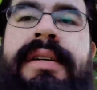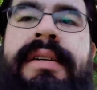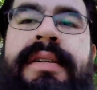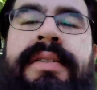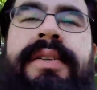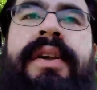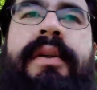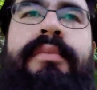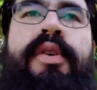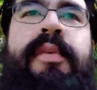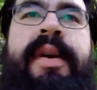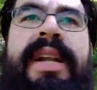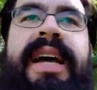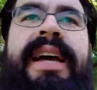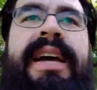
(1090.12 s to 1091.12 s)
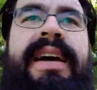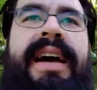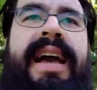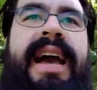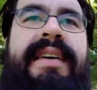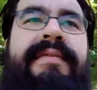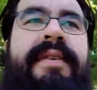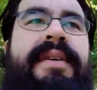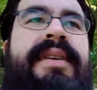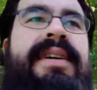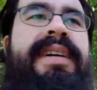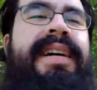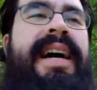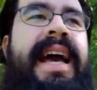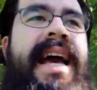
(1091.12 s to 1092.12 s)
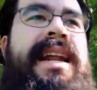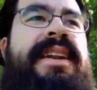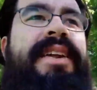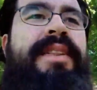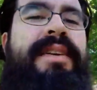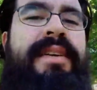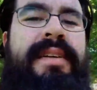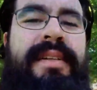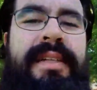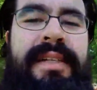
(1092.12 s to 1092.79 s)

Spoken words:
Hold on a moment. I had another